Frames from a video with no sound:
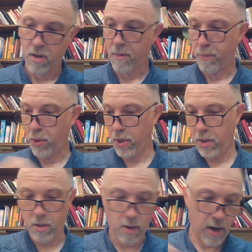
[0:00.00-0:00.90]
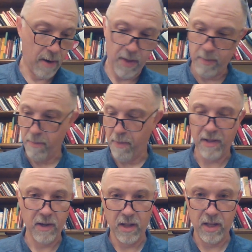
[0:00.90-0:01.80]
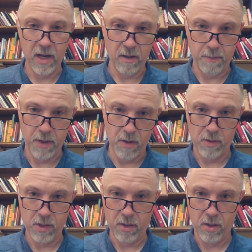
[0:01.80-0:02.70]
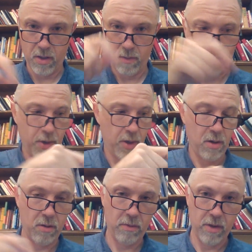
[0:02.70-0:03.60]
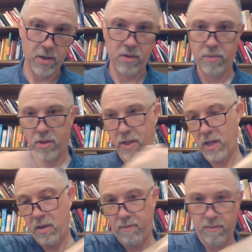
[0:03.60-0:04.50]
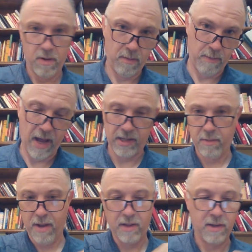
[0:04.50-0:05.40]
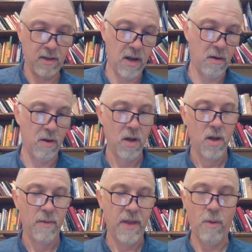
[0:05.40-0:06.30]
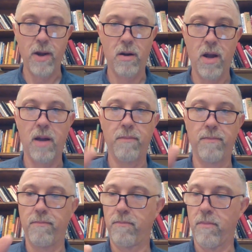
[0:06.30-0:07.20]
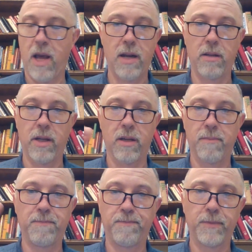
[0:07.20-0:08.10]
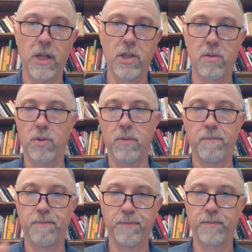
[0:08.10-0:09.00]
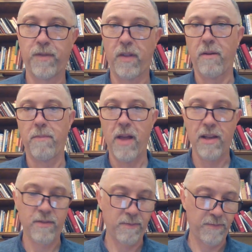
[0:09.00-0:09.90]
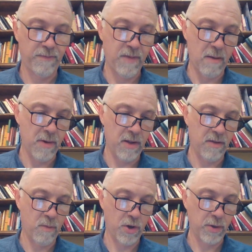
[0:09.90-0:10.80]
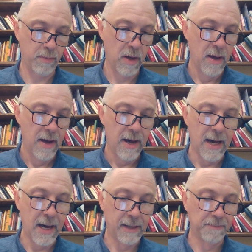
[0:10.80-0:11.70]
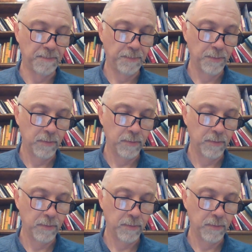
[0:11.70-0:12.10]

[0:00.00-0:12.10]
put your um, there'll be a basket on the end of the pew so that you can put your lunchable in it and pass the basket down. That way you're not handling a lunchable for the last ten minutes of worship. Um,